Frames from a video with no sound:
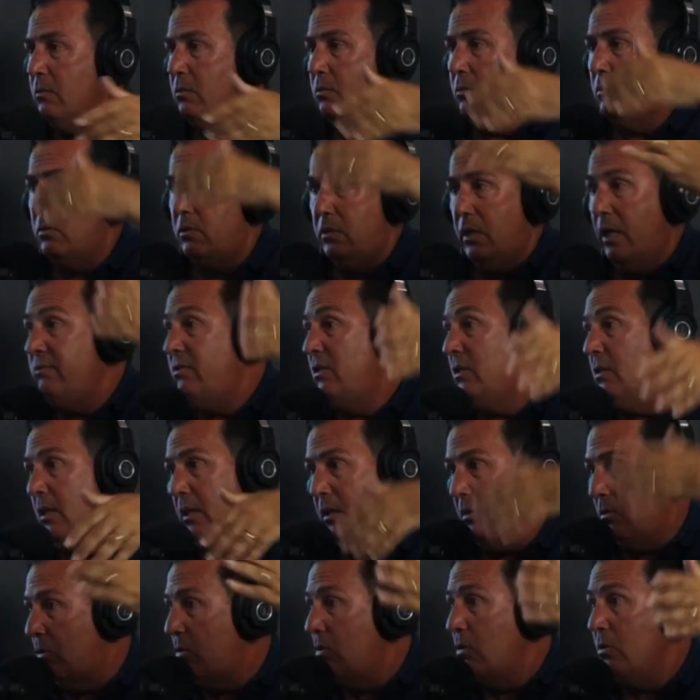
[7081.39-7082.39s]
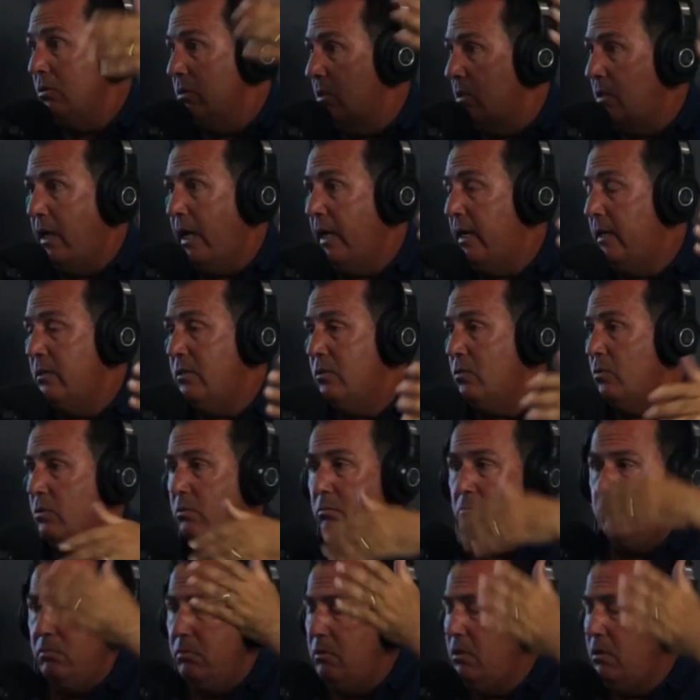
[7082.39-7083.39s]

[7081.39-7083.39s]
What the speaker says: or 17 or older guys, or,